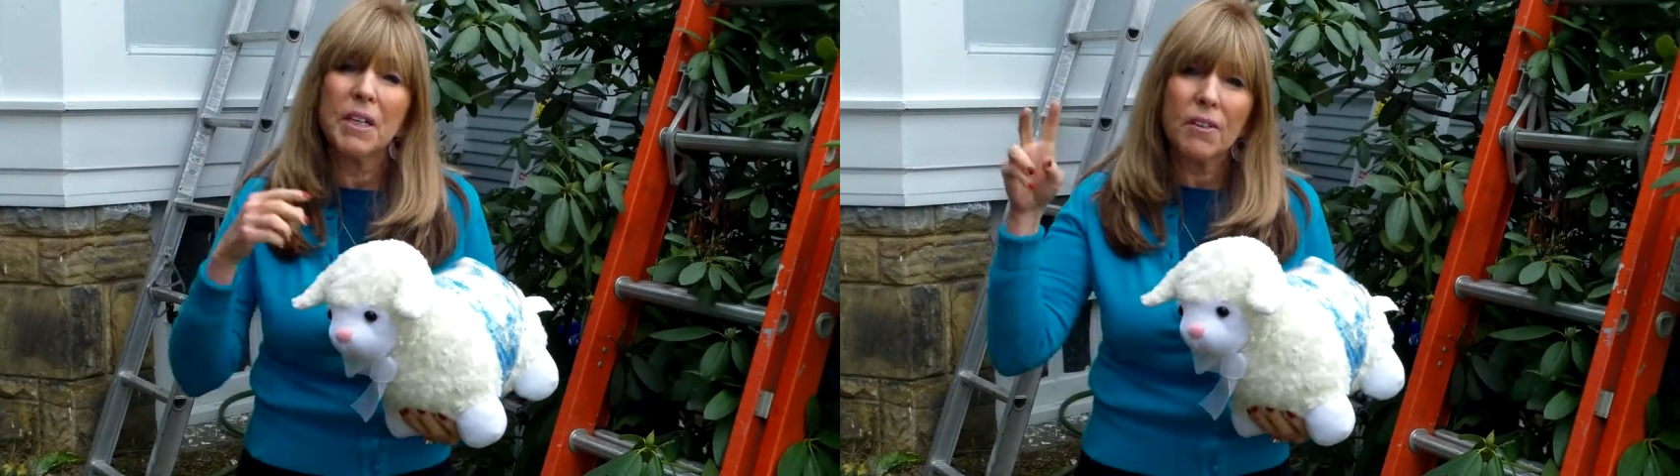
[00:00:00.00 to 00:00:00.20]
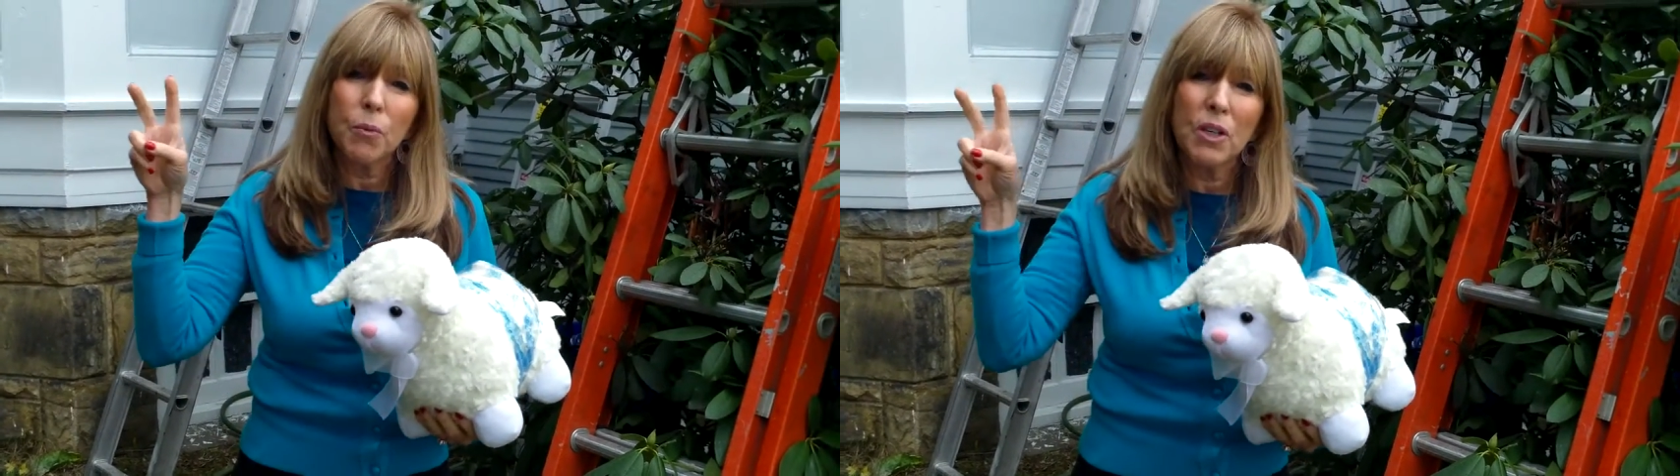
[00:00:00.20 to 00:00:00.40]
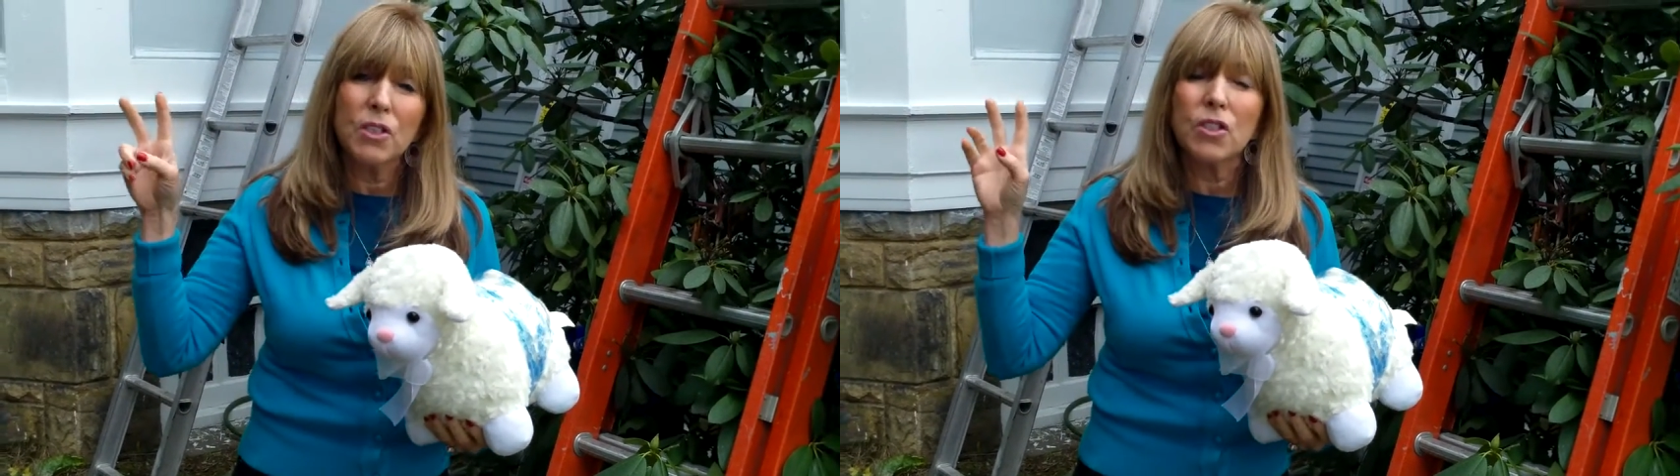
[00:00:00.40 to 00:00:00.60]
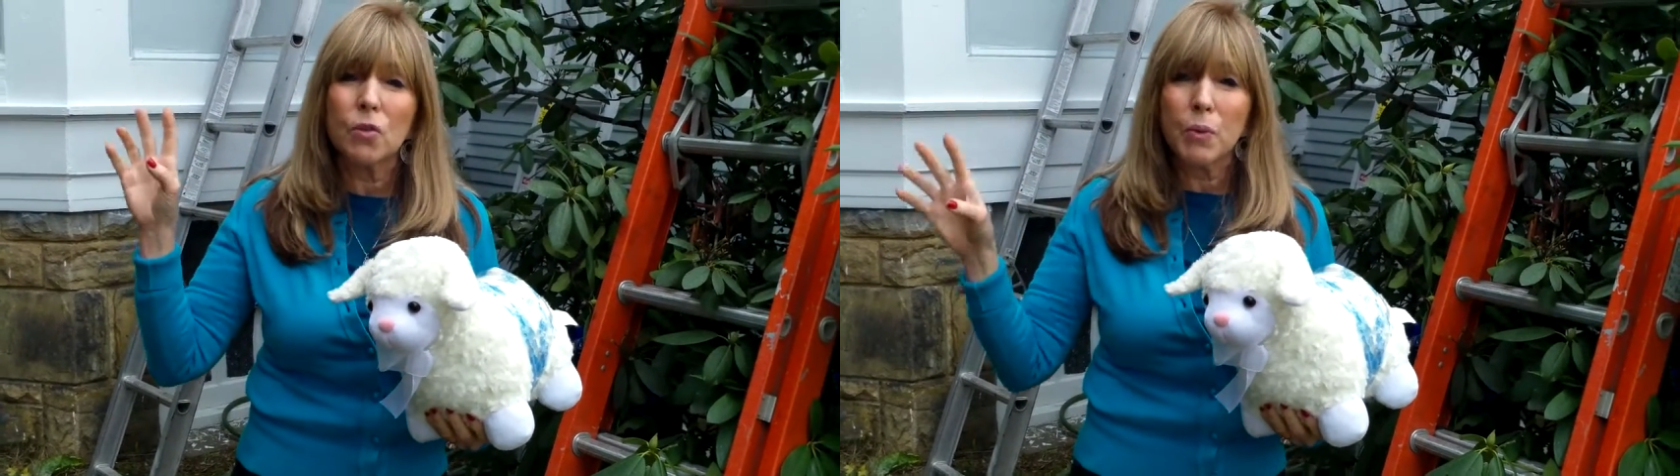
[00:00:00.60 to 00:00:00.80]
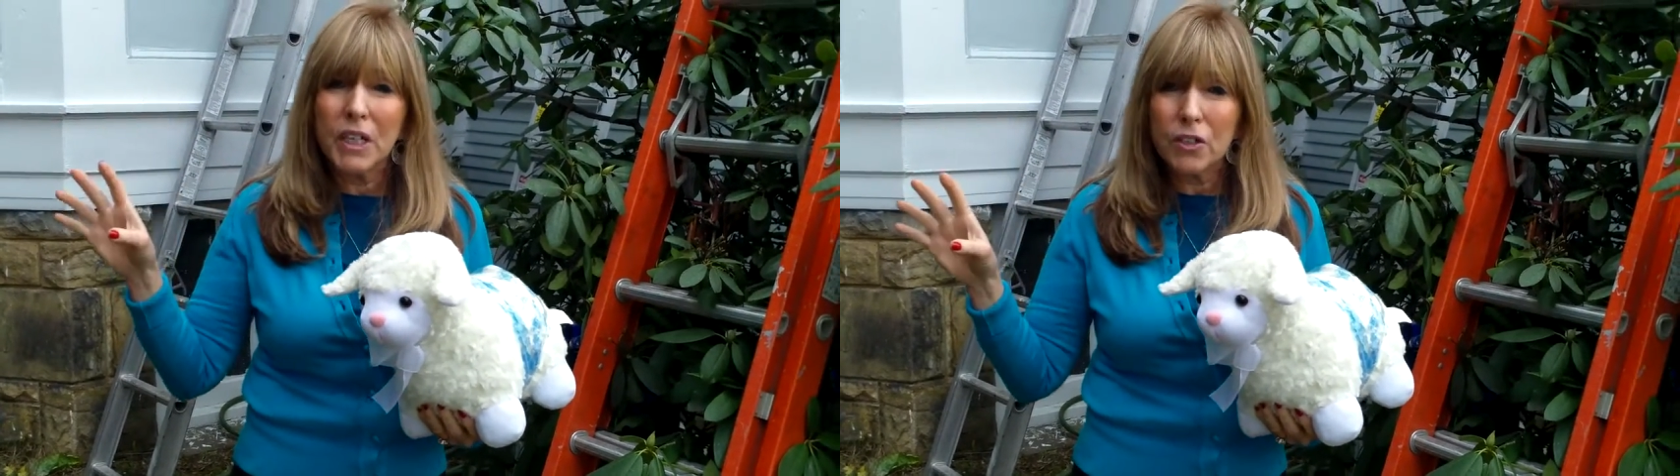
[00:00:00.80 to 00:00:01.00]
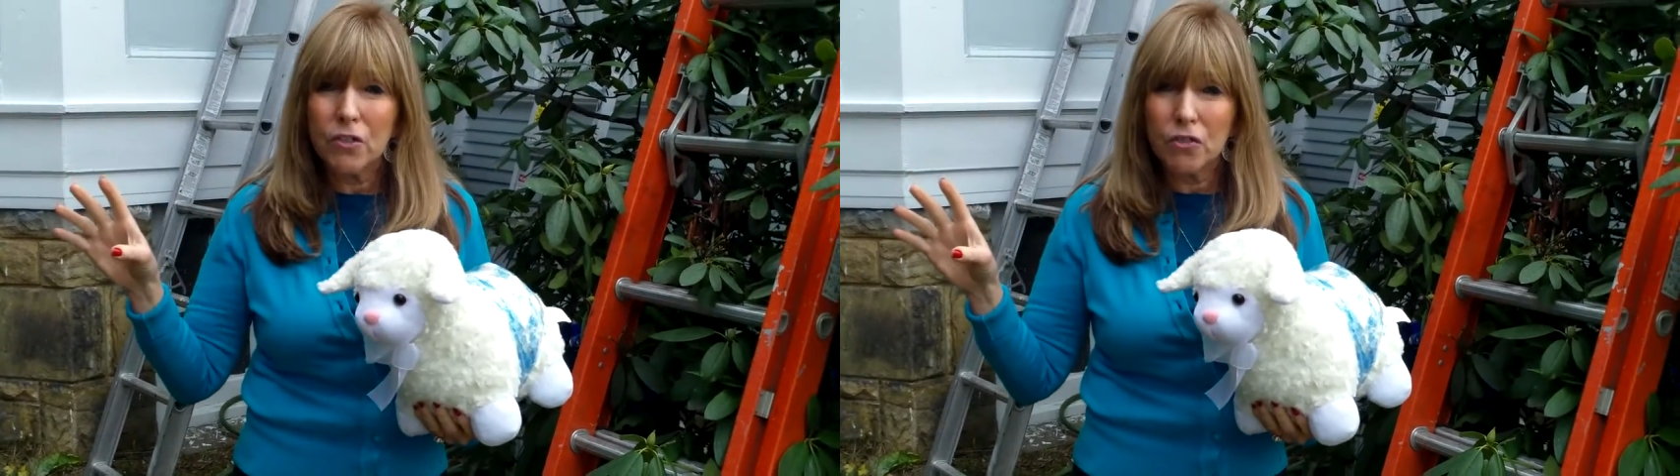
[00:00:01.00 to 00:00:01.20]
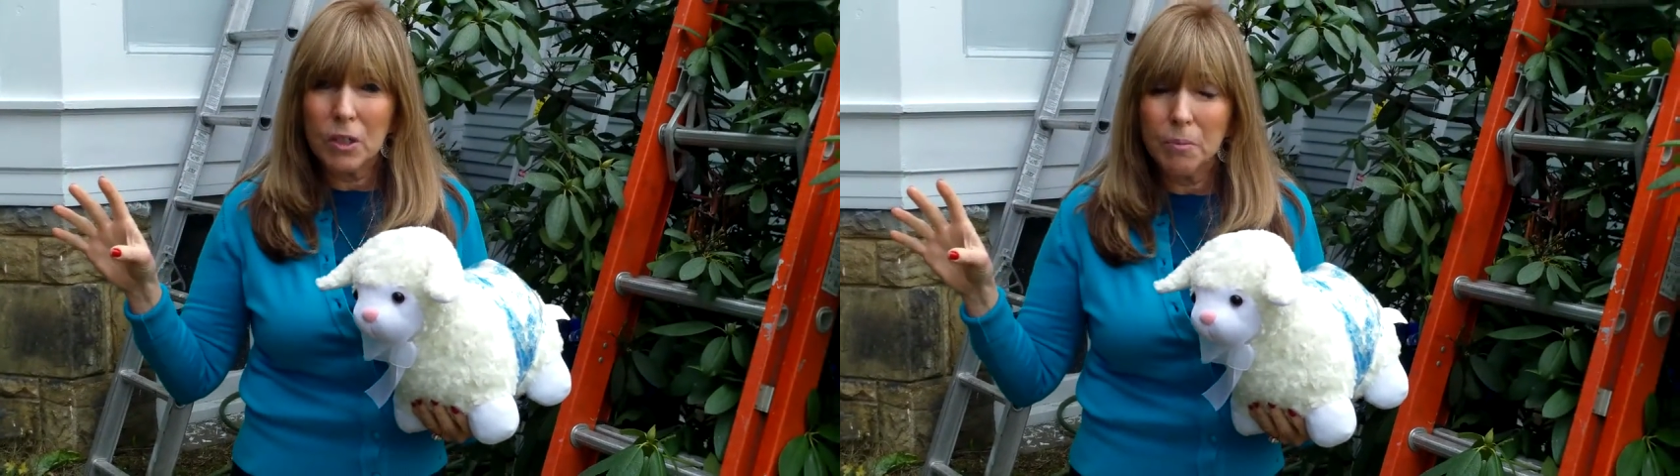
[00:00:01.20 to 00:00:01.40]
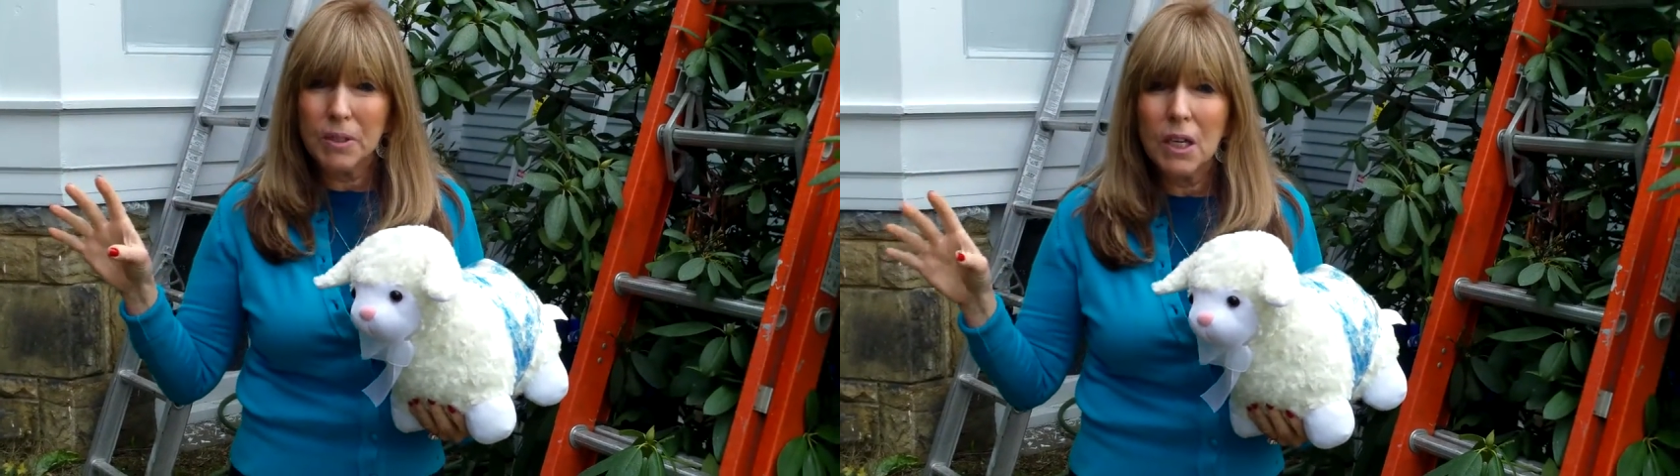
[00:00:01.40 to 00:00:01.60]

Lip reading: In other words, the weirder sheep.